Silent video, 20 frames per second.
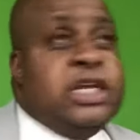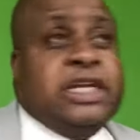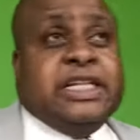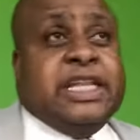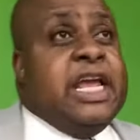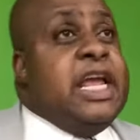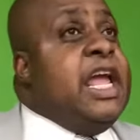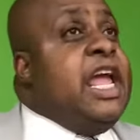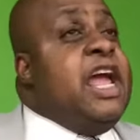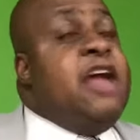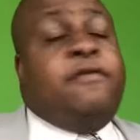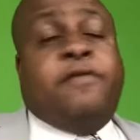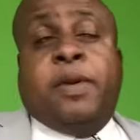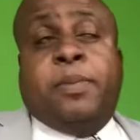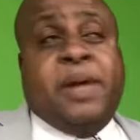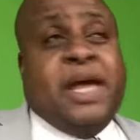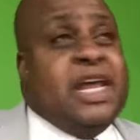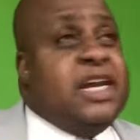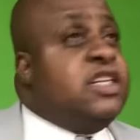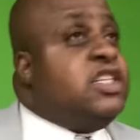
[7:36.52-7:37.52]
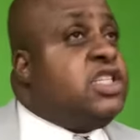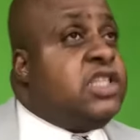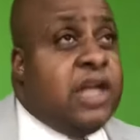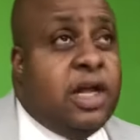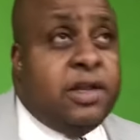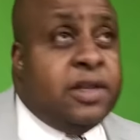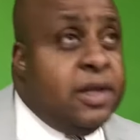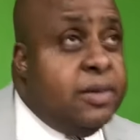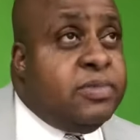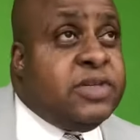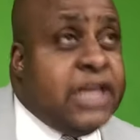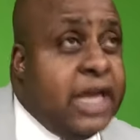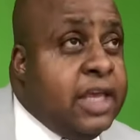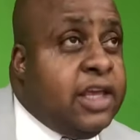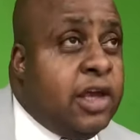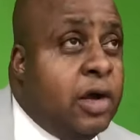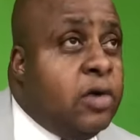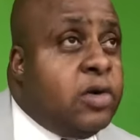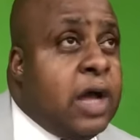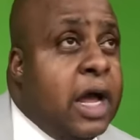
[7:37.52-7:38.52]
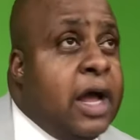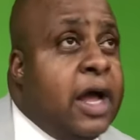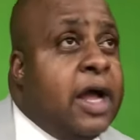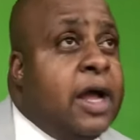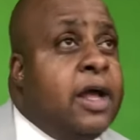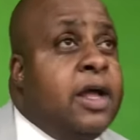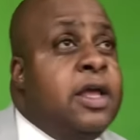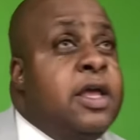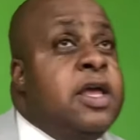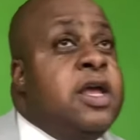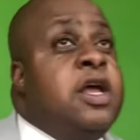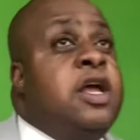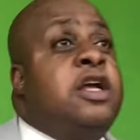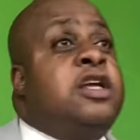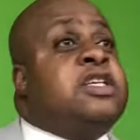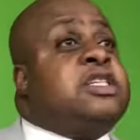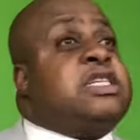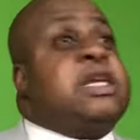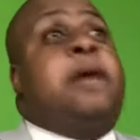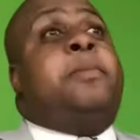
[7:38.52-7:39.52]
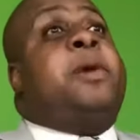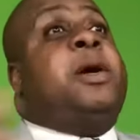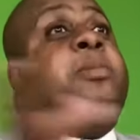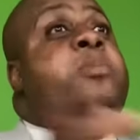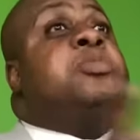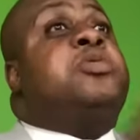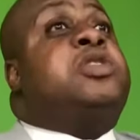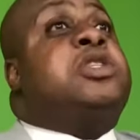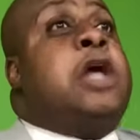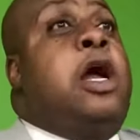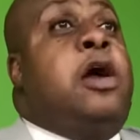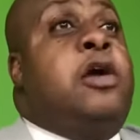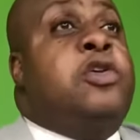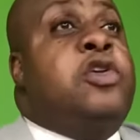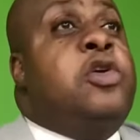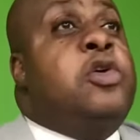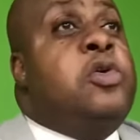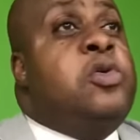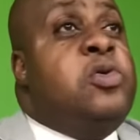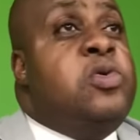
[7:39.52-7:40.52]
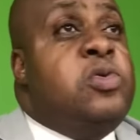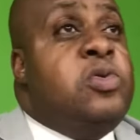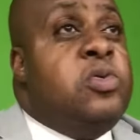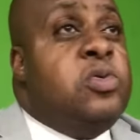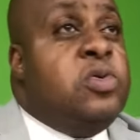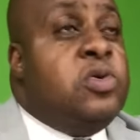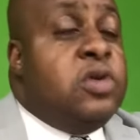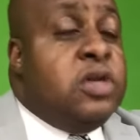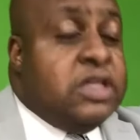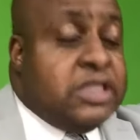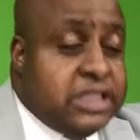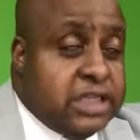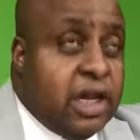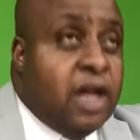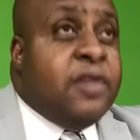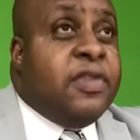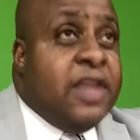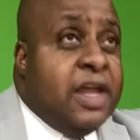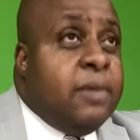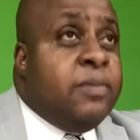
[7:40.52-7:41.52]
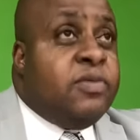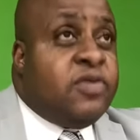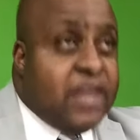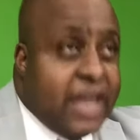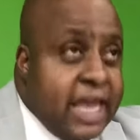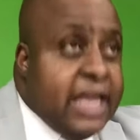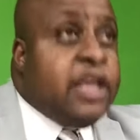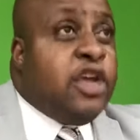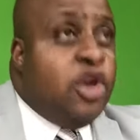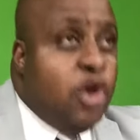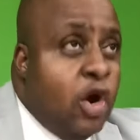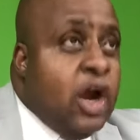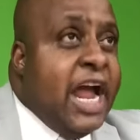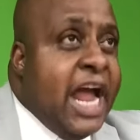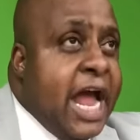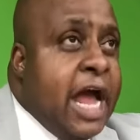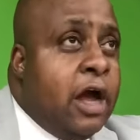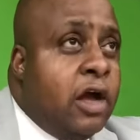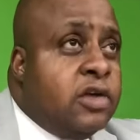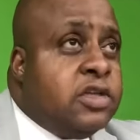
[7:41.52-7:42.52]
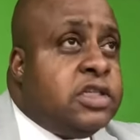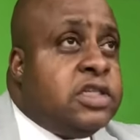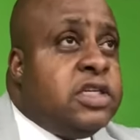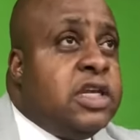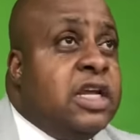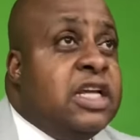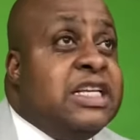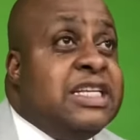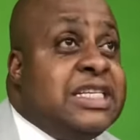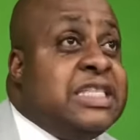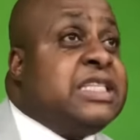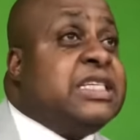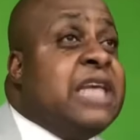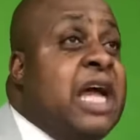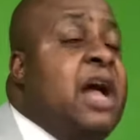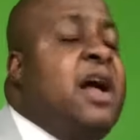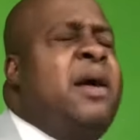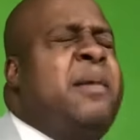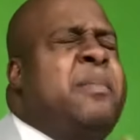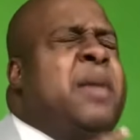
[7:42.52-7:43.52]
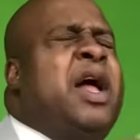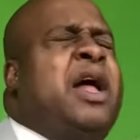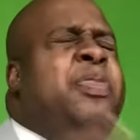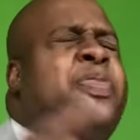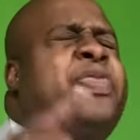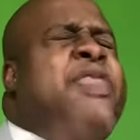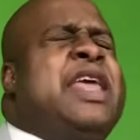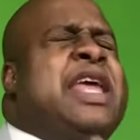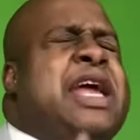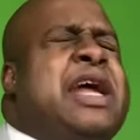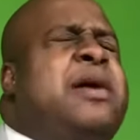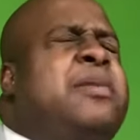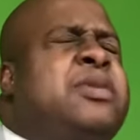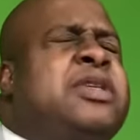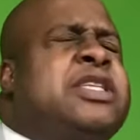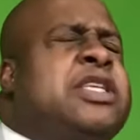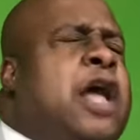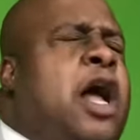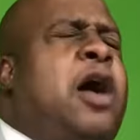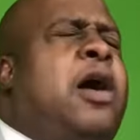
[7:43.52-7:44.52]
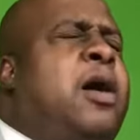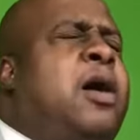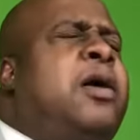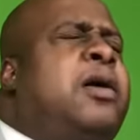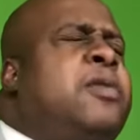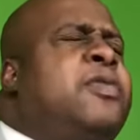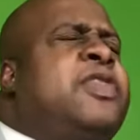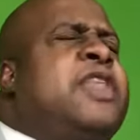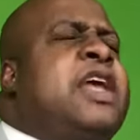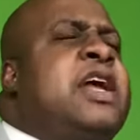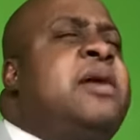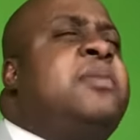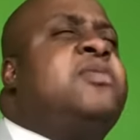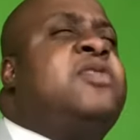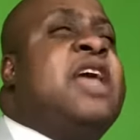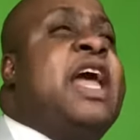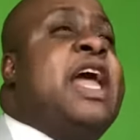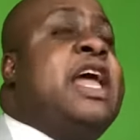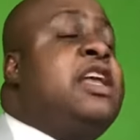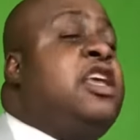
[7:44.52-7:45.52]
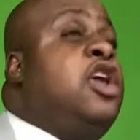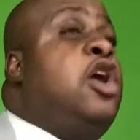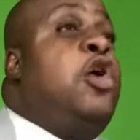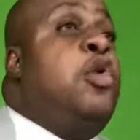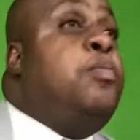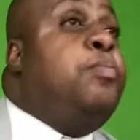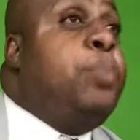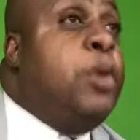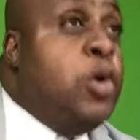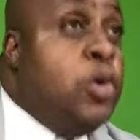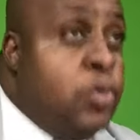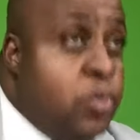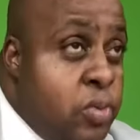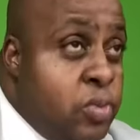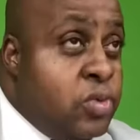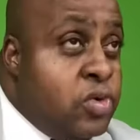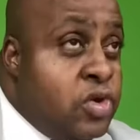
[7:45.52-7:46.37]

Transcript: everybody saw them take your car. Some of them saw them take your house. Some of them saw them take your boo.